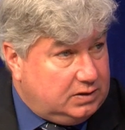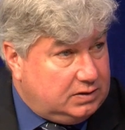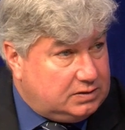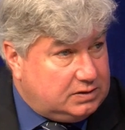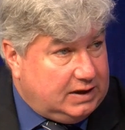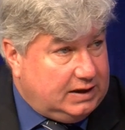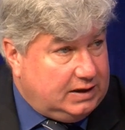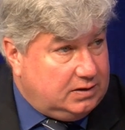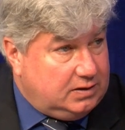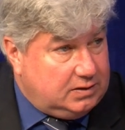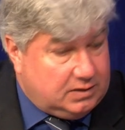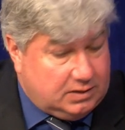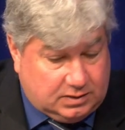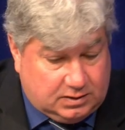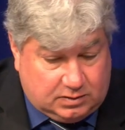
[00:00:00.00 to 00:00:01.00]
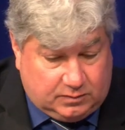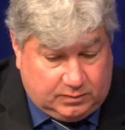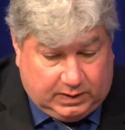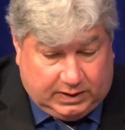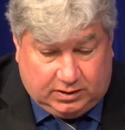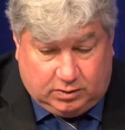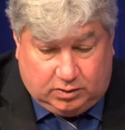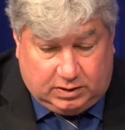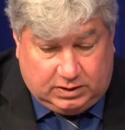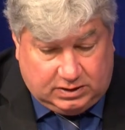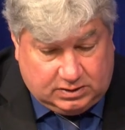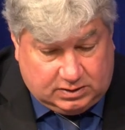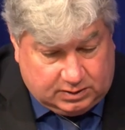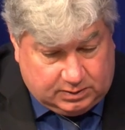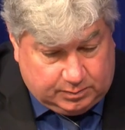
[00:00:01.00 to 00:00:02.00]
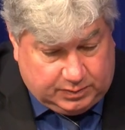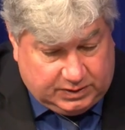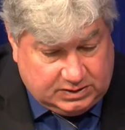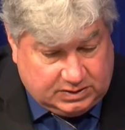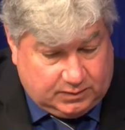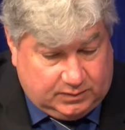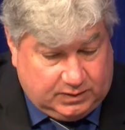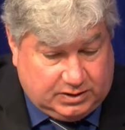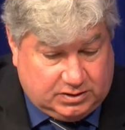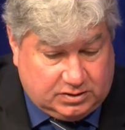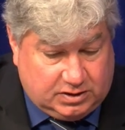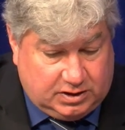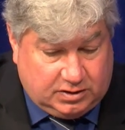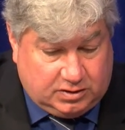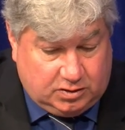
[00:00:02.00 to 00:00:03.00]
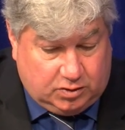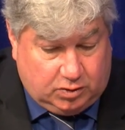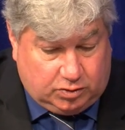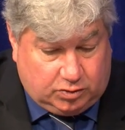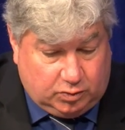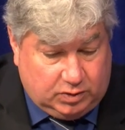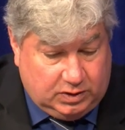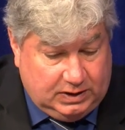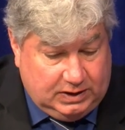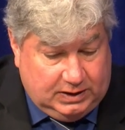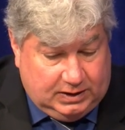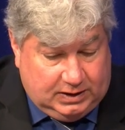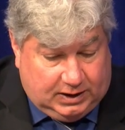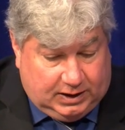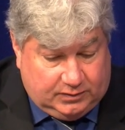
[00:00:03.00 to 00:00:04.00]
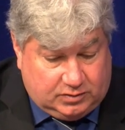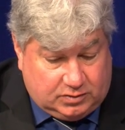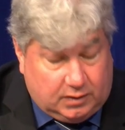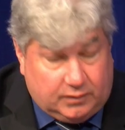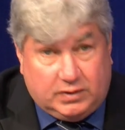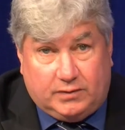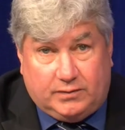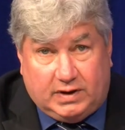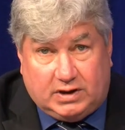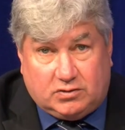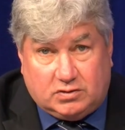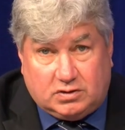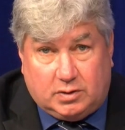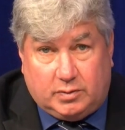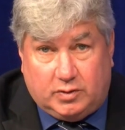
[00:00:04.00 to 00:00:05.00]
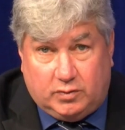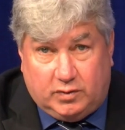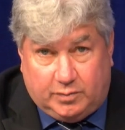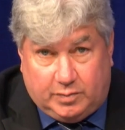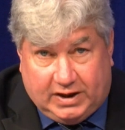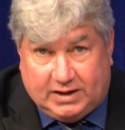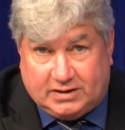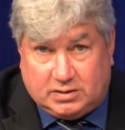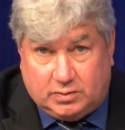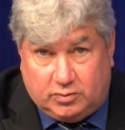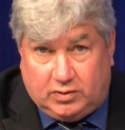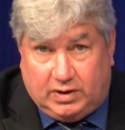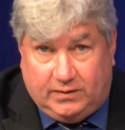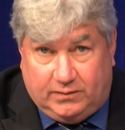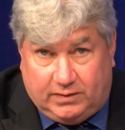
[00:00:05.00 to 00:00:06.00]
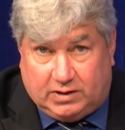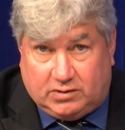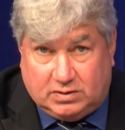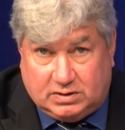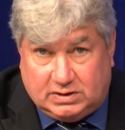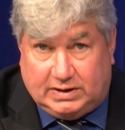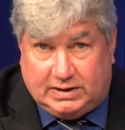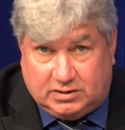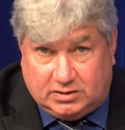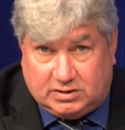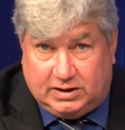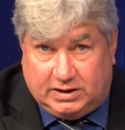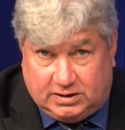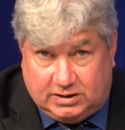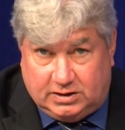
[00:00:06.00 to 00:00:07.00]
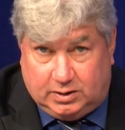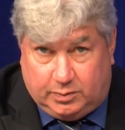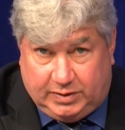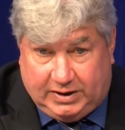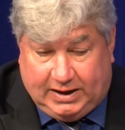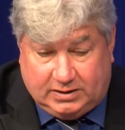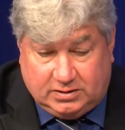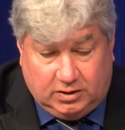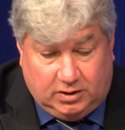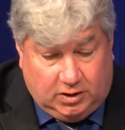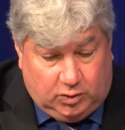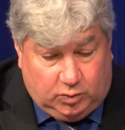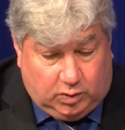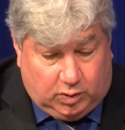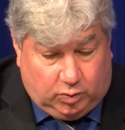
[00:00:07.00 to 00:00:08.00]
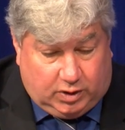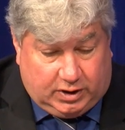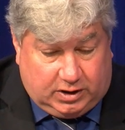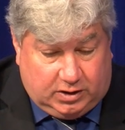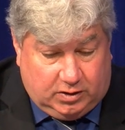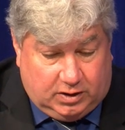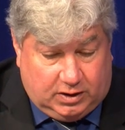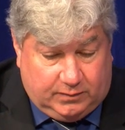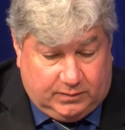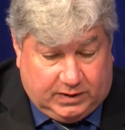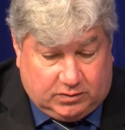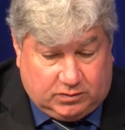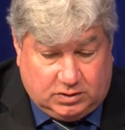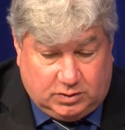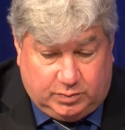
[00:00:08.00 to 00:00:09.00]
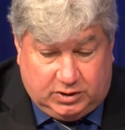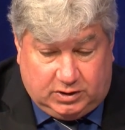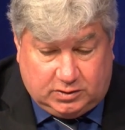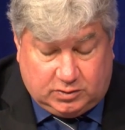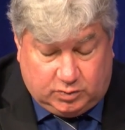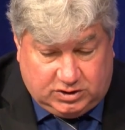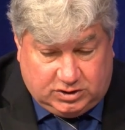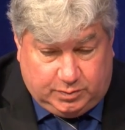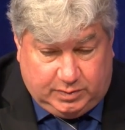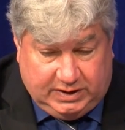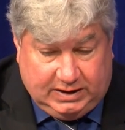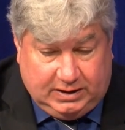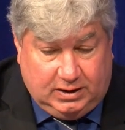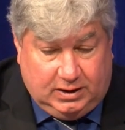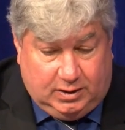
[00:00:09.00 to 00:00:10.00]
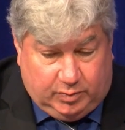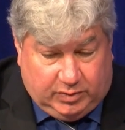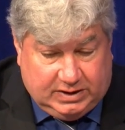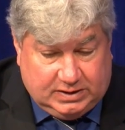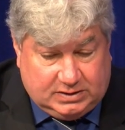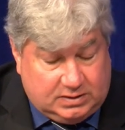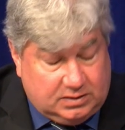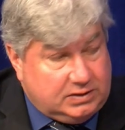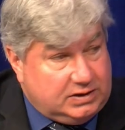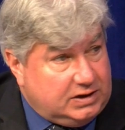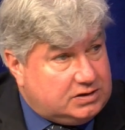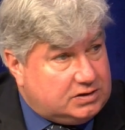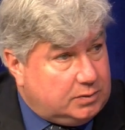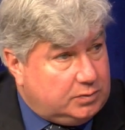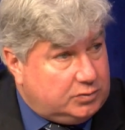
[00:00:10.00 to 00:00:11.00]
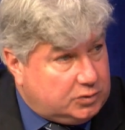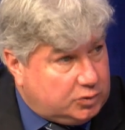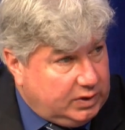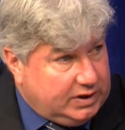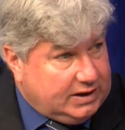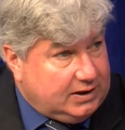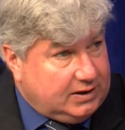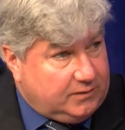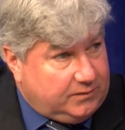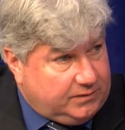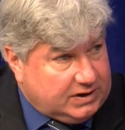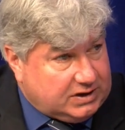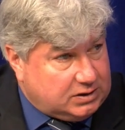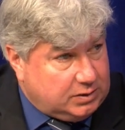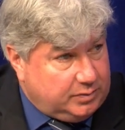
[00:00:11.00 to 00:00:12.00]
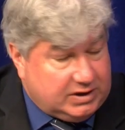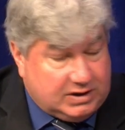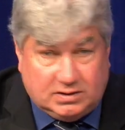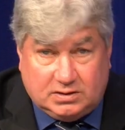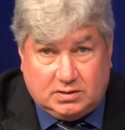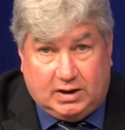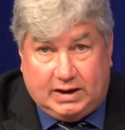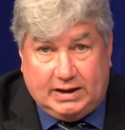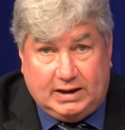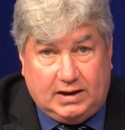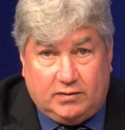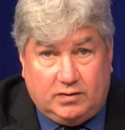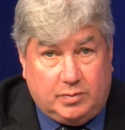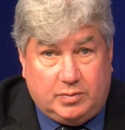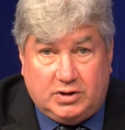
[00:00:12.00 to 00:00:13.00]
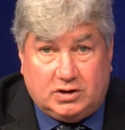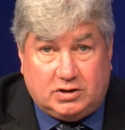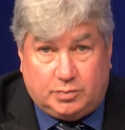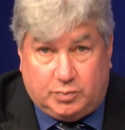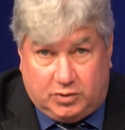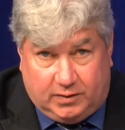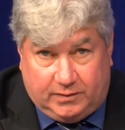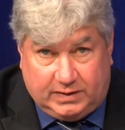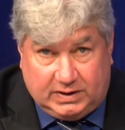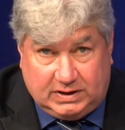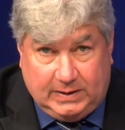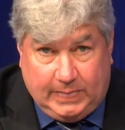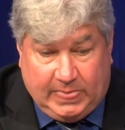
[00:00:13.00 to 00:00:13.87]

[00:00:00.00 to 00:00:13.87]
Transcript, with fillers: state that this funding or these pieces of legislation go through. I serve in the Veterans Committee. We've passed some great veterans legislation in the past. We're working on a veterans bill as we speak, but it still needs some tweaking and fixing because not every bill is perfect